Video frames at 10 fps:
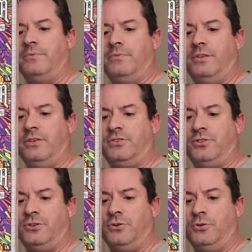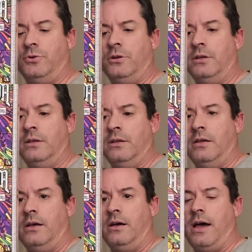These two,
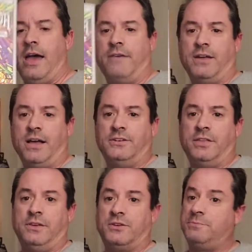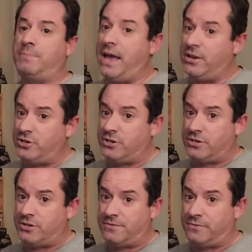I have not done the
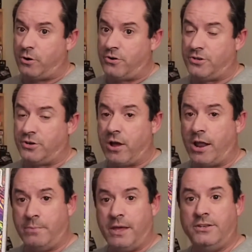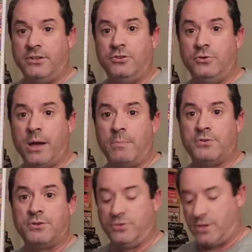expansions for Sagrada, but I did do
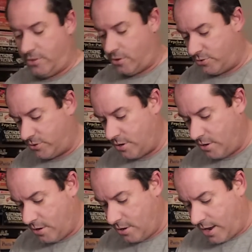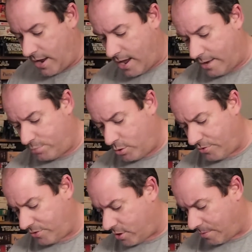episodes on those. And
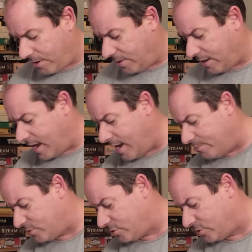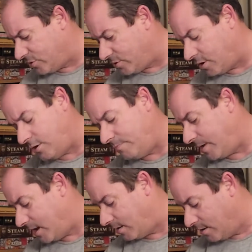both, the games are just, oh, man.